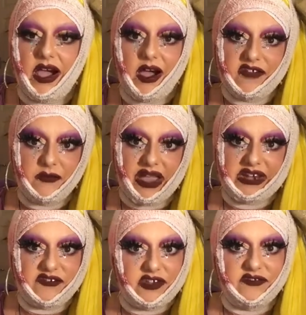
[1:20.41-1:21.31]
I've made a
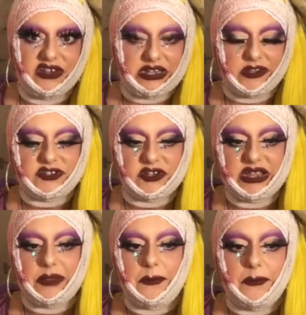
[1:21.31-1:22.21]
few videos on
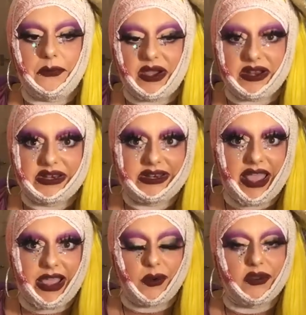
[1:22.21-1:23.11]
it, but
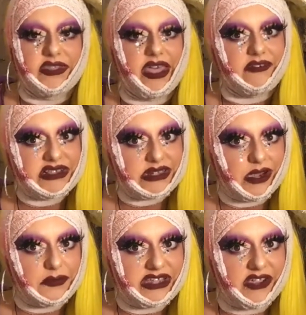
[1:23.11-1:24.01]
now there is an
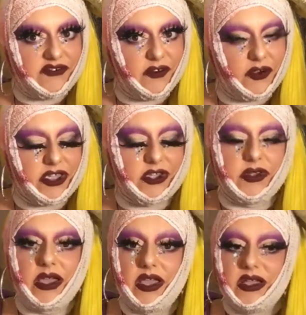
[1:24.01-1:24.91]
update for you.
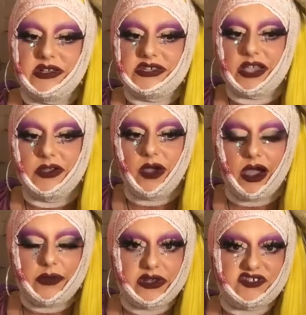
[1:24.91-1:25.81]
So
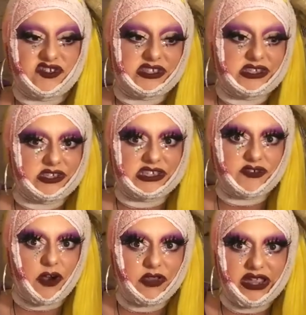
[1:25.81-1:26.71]
I was just
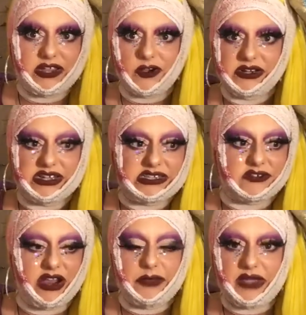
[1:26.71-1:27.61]
scrolling on
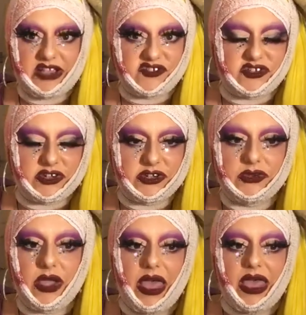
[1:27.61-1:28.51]
Instagram as you
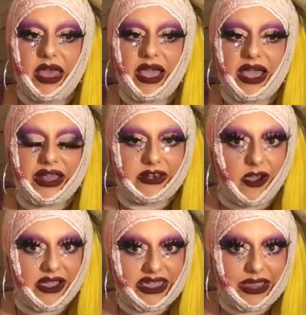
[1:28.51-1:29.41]
do, and
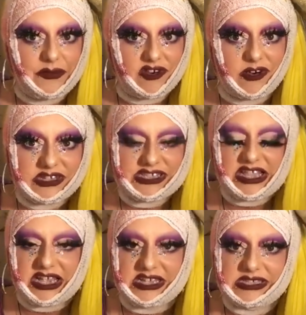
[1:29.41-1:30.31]
I came across
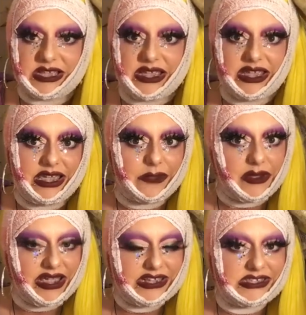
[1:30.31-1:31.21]
this it
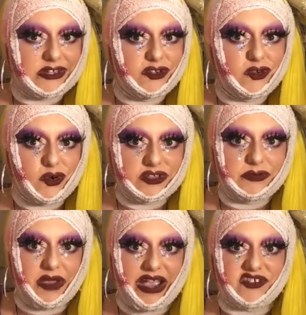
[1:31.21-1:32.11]
appears that Noor
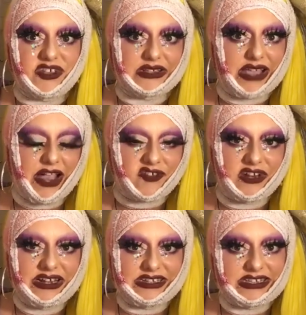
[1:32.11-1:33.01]
Dabash has
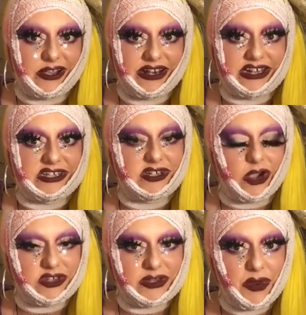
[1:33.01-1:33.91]
actually decided to go
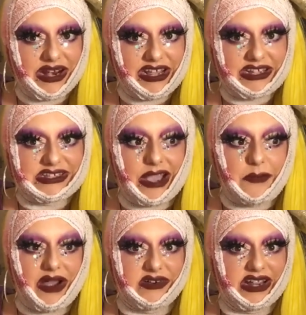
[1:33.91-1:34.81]
to police
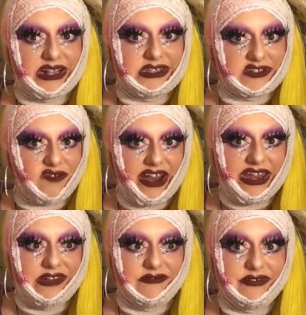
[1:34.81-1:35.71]
about Nicholas Ray
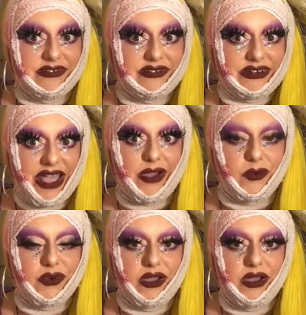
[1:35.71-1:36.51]
now.